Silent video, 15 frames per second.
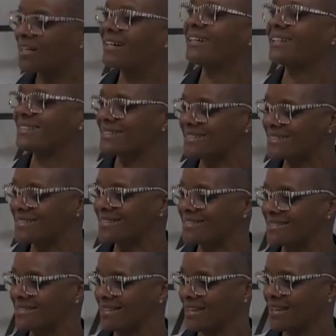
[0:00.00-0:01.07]

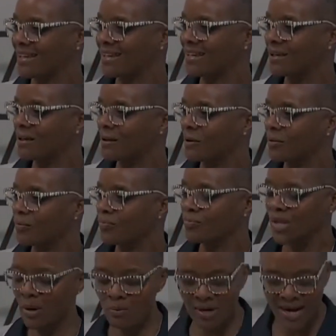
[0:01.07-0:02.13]
us.
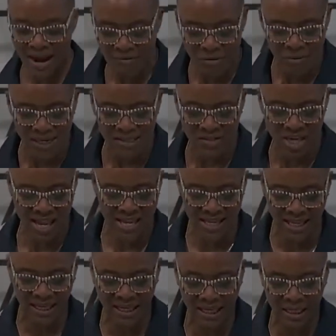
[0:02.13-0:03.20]
That whatever we take
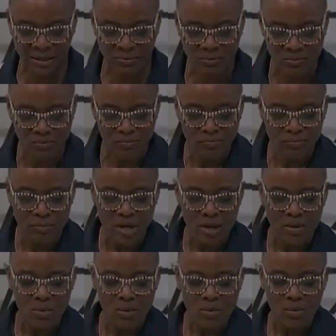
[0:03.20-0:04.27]
in,
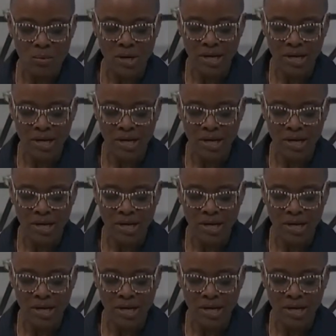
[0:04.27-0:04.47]
we're